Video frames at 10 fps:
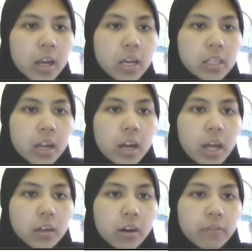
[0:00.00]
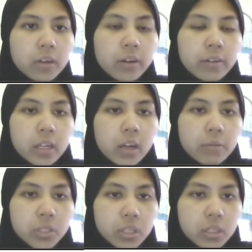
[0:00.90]
is a lack of career
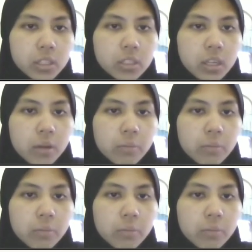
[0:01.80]
options.